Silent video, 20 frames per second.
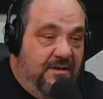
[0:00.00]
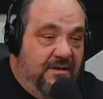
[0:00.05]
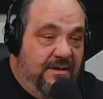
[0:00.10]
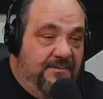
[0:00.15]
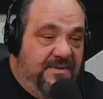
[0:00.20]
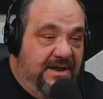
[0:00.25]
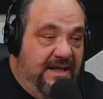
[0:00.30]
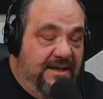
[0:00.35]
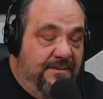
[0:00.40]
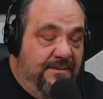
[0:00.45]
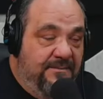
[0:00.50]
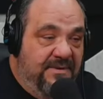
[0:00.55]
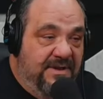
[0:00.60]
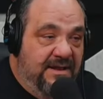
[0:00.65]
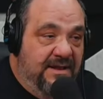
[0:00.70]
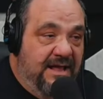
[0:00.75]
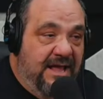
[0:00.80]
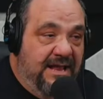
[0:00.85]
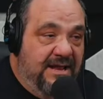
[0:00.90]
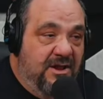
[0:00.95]
up, but
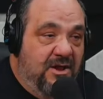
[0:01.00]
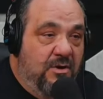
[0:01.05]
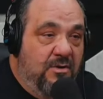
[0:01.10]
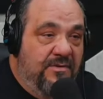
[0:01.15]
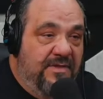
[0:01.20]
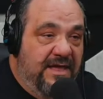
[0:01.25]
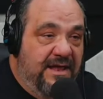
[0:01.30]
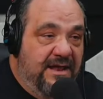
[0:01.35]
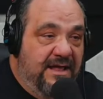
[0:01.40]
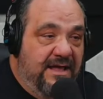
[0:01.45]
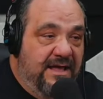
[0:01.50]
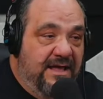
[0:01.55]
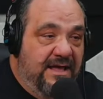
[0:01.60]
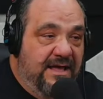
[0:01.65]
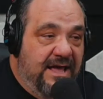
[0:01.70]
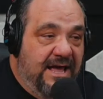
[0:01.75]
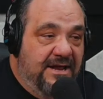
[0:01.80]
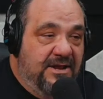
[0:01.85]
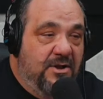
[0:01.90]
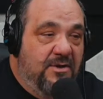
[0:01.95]
I know
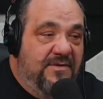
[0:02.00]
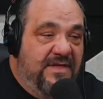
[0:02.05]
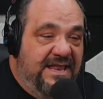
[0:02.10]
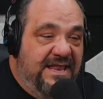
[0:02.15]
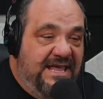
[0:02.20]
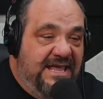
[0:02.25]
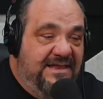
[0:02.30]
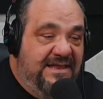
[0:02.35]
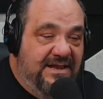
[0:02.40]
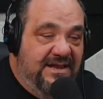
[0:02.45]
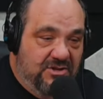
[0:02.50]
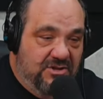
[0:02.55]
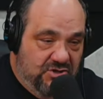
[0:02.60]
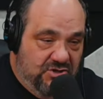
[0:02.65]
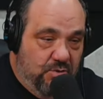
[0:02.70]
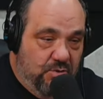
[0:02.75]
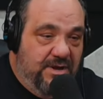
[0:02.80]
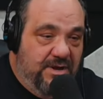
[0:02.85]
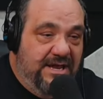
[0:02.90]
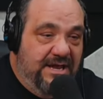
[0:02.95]
that he did
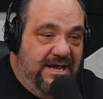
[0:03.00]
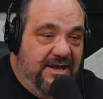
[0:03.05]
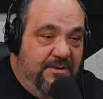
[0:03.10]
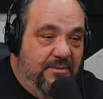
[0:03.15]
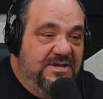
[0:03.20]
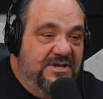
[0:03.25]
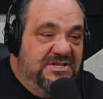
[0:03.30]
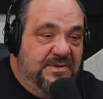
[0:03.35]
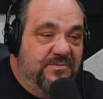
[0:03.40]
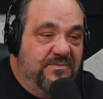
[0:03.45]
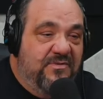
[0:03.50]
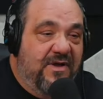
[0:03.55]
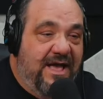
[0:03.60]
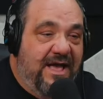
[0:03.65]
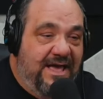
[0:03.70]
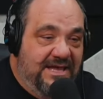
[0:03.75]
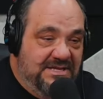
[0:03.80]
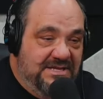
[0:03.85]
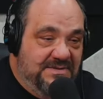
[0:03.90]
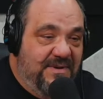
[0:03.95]
enjoy. He was
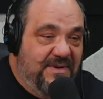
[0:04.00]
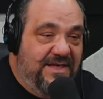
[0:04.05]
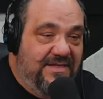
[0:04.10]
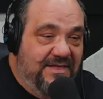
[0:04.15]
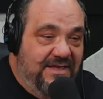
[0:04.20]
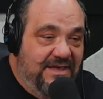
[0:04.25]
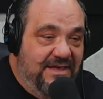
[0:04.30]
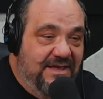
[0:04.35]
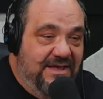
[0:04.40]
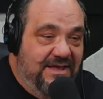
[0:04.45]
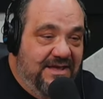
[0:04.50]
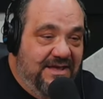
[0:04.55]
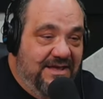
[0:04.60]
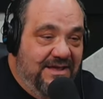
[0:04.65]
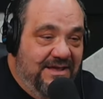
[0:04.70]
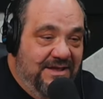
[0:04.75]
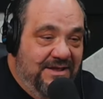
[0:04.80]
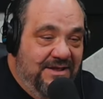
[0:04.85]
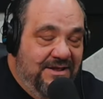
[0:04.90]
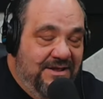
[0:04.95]
surprised by
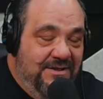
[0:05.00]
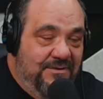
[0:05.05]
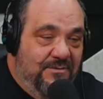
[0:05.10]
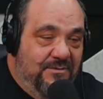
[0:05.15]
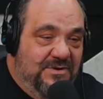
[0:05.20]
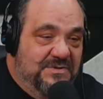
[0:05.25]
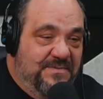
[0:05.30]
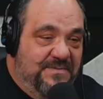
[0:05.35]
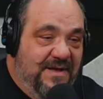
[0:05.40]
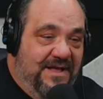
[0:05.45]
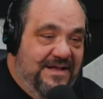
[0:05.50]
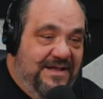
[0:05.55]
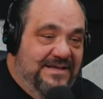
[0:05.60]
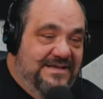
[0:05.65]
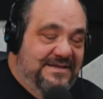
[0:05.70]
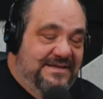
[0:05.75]
the response.